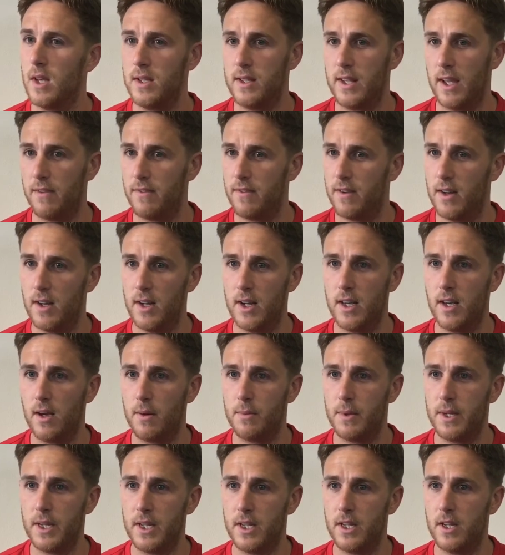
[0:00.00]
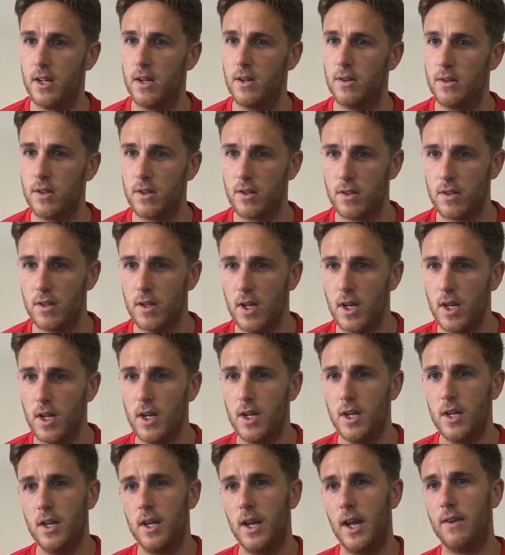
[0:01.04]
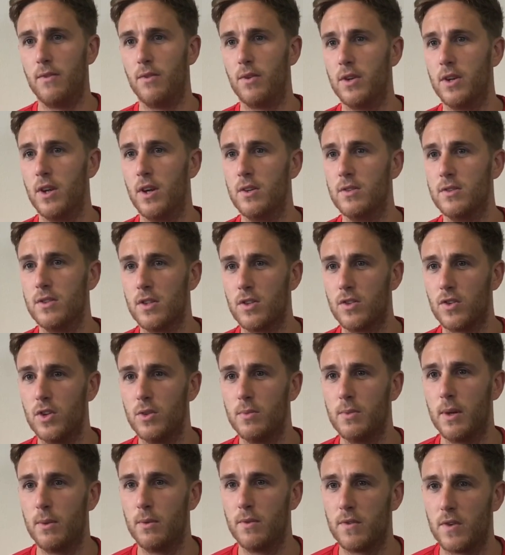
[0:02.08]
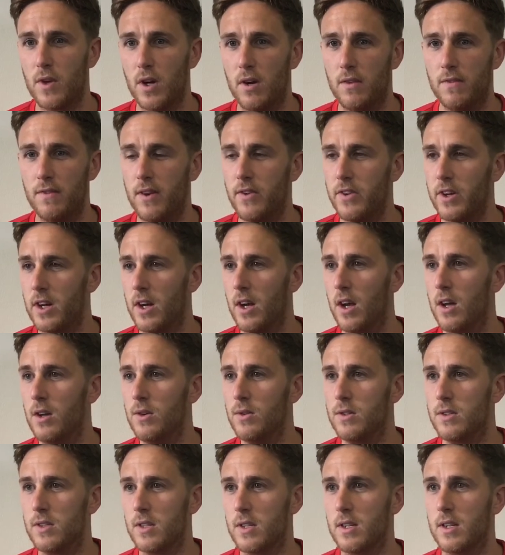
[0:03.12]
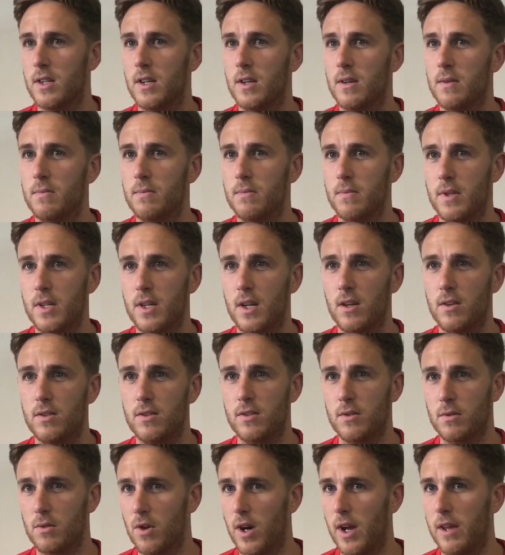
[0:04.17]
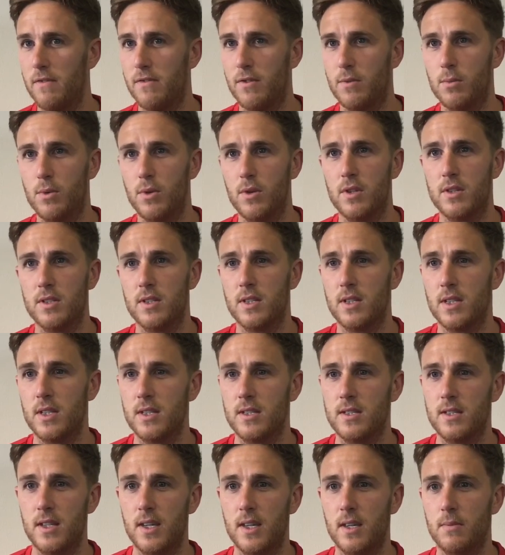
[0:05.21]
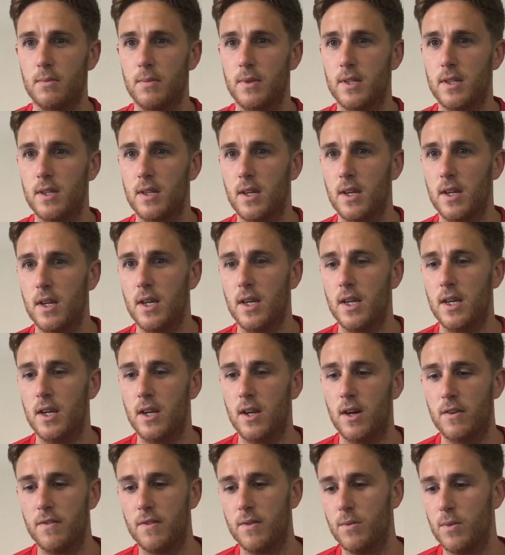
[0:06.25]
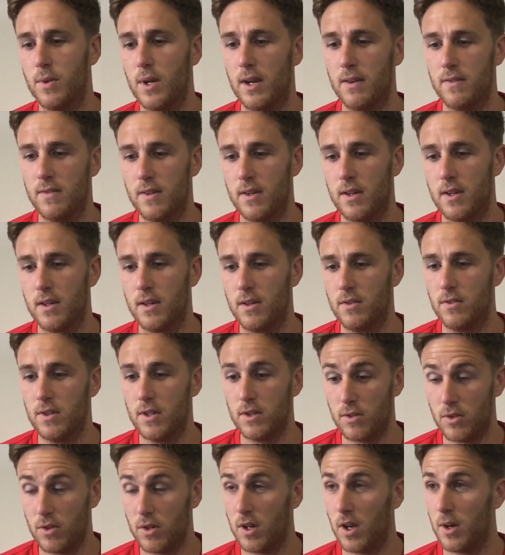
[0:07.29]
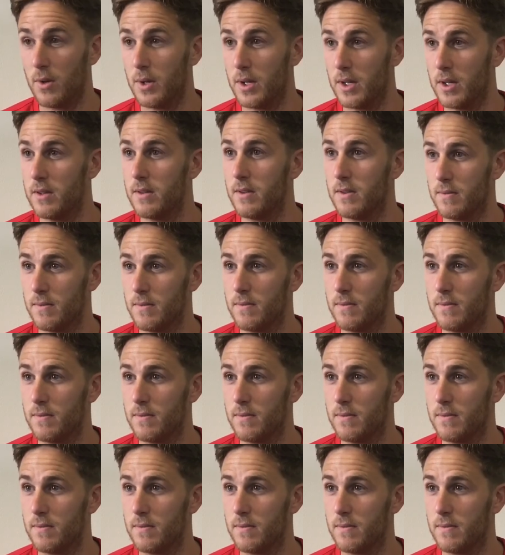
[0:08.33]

Definitely. I mean, you know, everyone knows the group that we've got very close, and you know, some great footballers in this team, and you know, I think we'll have a real good go at it.